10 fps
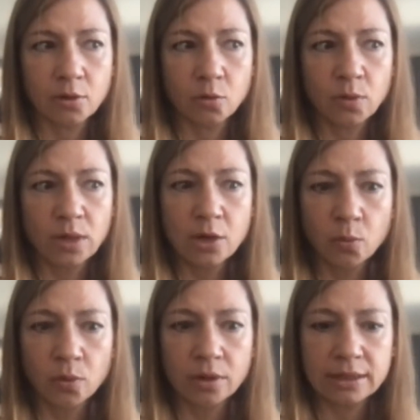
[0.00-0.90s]
Really
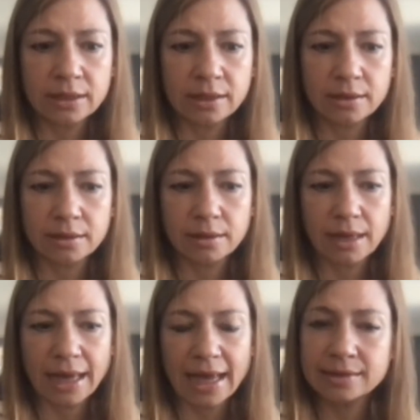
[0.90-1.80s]
working
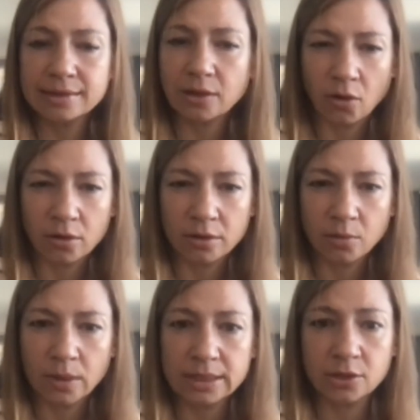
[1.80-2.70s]

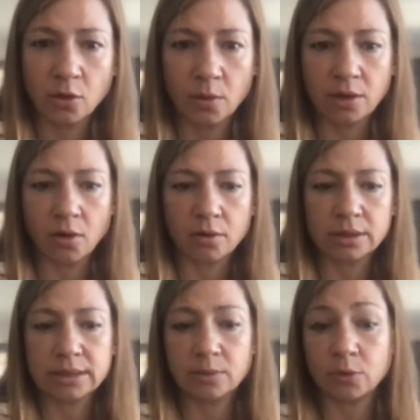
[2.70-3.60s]
hands-on what is going
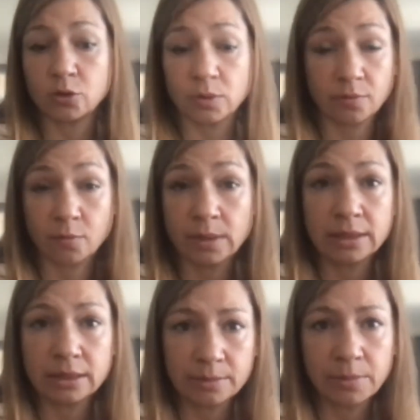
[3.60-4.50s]
on, which was for
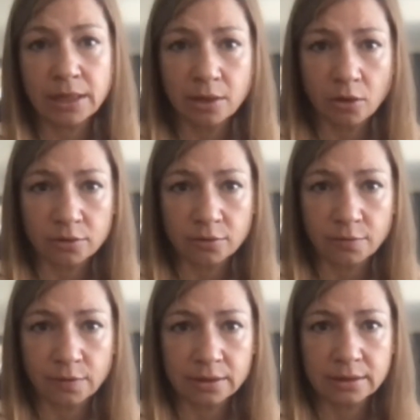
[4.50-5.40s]
me being on the
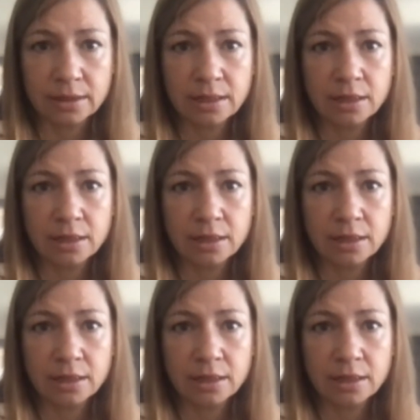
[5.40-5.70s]
field,